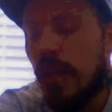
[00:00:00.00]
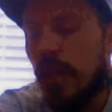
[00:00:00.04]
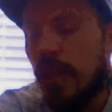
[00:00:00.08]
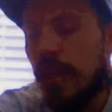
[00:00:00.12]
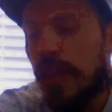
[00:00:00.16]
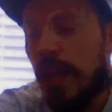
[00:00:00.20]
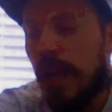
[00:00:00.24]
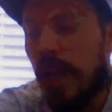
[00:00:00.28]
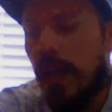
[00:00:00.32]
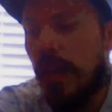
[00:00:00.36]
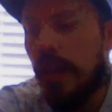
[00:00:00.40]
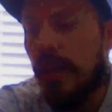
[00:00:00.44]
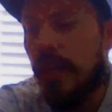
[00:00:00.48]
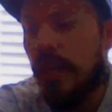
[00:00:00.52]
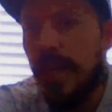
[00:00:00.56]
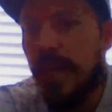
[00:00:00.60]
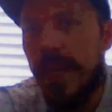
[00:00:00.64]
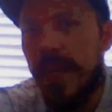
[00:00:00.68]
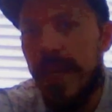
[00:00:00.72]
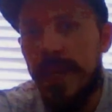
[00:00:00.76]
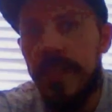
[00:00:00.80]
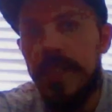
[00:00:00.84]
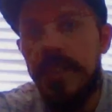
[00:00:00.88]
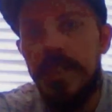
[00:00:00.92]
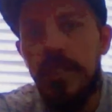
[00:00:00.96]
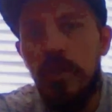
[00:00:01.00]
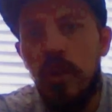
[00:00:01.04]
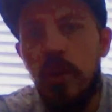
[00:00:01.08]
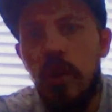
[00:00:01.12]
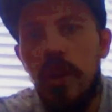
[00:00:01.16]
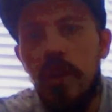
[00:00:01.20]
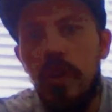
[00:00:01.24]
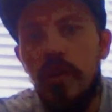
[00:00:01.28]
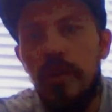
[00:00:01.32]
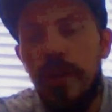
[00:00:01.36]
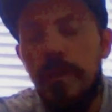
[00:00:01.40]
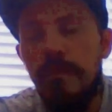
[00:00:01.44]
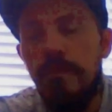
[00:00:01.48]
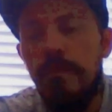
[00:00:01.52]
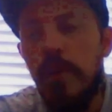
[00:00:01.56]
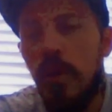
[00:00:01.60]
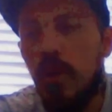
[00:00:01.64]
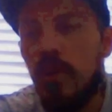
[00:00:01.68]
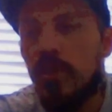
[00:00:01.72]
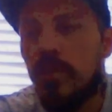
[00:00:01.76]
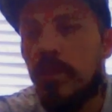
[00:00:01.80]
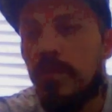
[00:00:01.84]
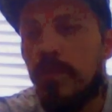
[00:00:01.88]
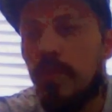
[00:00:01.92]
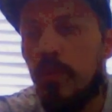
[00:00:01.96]
that it's nigh on
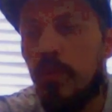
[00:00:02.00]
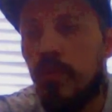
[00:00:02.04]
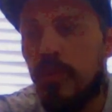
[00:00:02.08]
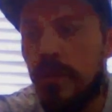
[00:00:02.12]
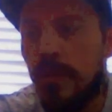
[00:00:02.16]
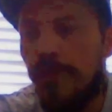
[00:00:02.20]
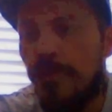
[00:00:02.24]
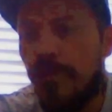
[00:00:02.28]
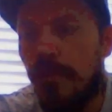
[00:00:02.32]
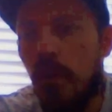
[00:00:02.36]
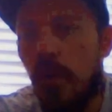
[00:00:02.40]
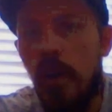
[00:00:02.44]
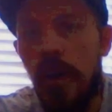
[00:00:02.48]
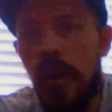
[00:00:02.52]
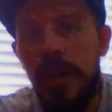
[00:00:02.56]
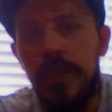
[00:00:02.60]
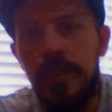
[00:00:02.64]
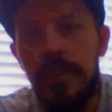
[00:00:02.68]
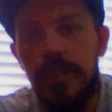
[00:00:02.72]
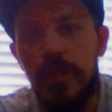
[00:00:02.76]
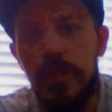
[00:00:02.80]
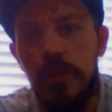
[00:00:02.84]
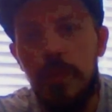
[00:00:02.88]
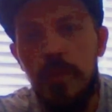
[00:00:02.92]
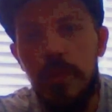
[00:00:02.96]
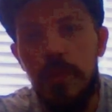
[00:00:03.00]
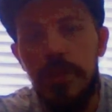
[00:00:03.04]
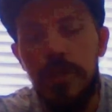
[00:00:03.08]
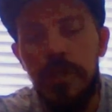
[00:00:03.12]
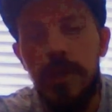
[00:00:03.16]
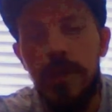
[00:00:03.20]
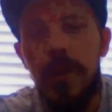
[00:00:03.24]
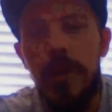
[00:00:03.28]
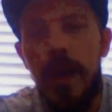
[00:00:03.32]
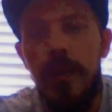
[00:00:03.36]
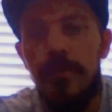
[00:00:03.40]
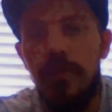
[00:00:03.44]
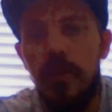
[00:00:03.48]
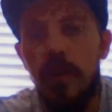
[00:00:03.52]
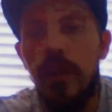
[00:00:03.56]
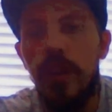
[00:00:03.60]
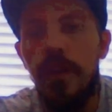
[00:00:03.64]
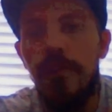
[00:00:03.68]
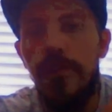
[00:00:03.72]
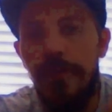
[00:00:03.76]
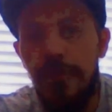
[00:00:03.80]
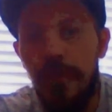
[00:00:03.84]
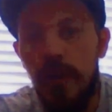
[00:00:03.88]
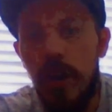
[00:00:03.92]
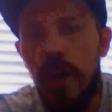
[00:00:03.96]
impossible to find someone to have like a
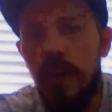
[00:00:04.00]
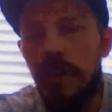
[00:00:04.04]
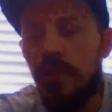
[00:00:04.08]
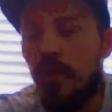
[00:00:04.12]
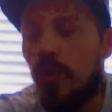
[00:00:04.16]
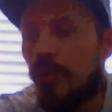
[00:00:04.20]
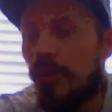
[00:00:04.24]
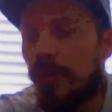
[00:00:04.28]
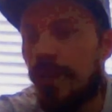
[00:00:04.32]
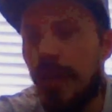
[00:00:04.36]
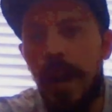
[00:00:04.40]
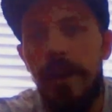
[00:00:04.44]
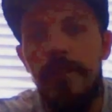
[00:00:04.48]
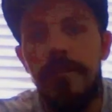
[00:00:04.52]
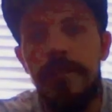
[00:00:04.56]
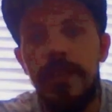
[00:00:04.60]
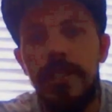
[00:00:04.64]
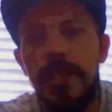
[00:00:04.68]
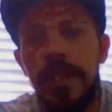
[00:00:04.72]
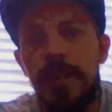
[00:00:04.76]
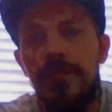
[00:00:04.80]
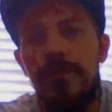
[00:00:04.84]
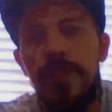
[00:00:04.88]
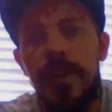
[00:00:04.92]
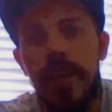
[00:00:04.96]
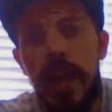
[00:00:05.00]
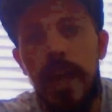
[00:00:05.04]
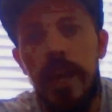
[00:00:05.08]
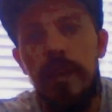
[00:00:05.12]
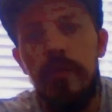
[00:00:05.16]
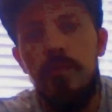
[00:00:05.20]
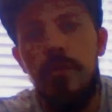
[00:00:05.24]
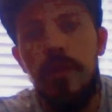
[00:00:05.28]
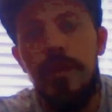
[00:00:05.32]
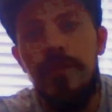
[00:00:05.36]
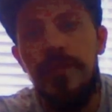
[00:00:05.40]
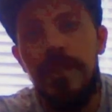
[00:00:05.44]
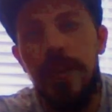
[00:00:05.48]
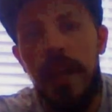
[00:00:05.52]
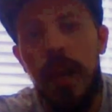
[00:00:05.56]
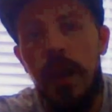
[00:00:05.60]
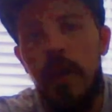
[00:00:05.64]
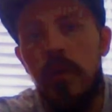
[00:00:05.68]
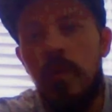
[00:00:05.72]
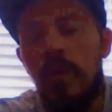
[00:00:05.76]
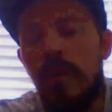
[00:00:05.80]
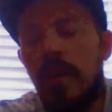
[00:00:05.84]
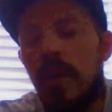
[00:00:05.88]
fun or narrative game with now,